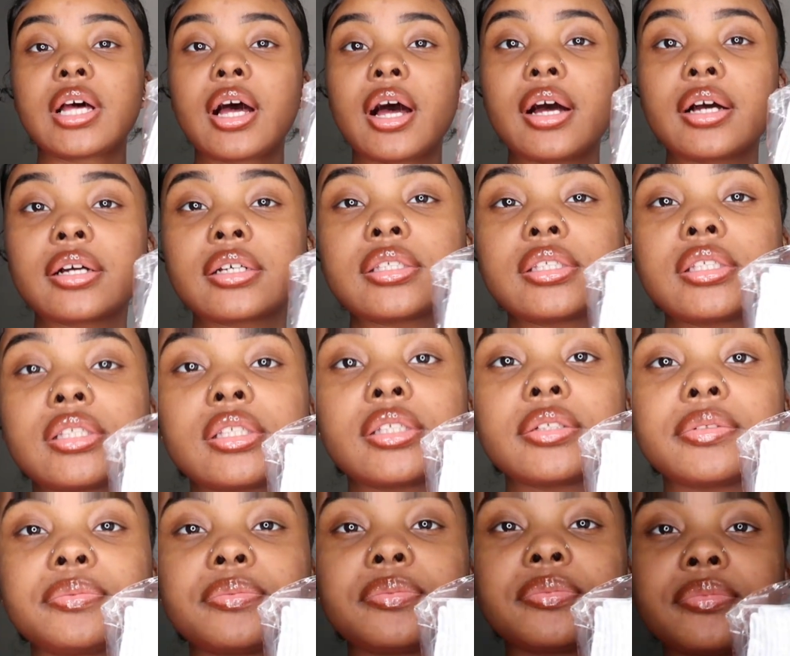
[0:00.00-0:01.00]
socks
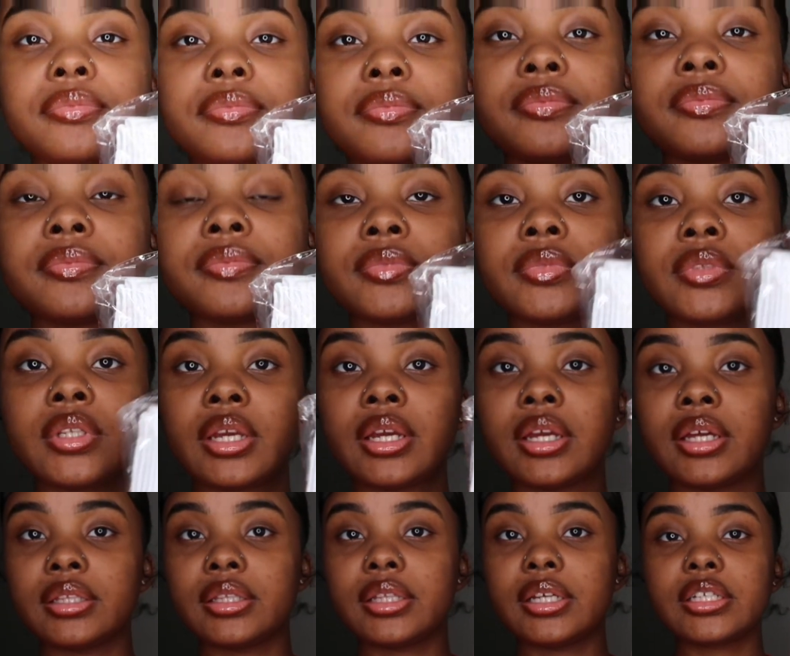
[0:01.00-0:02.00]

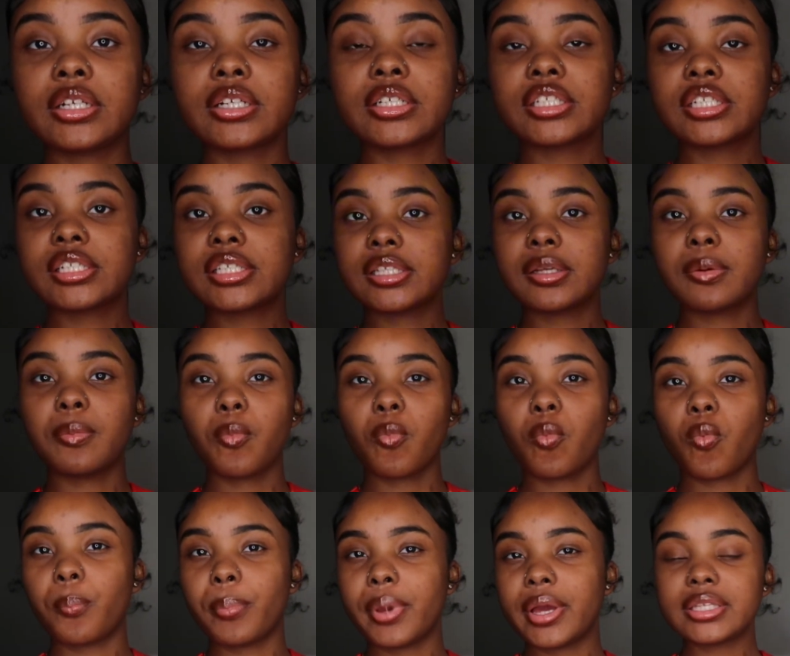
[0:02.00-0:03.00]
these are just some
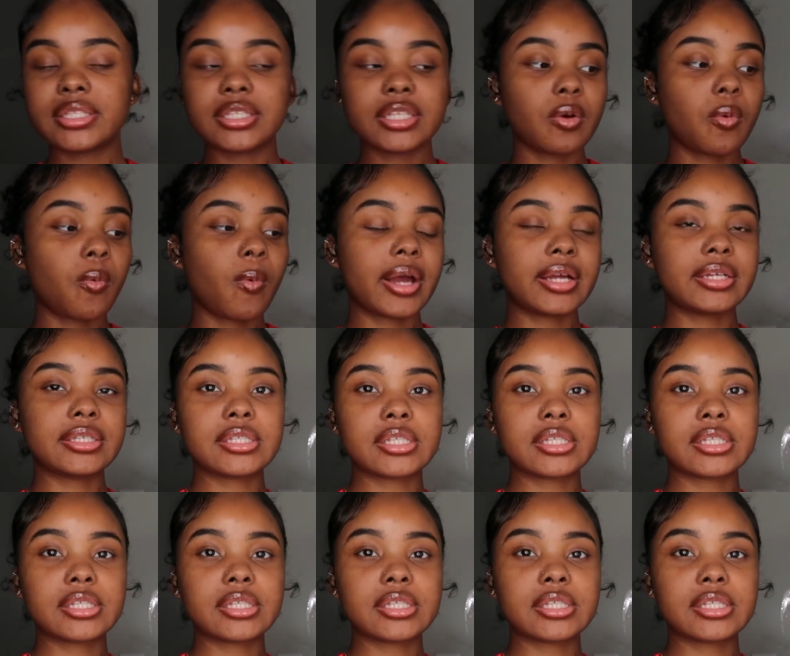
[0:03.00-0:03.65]
basic white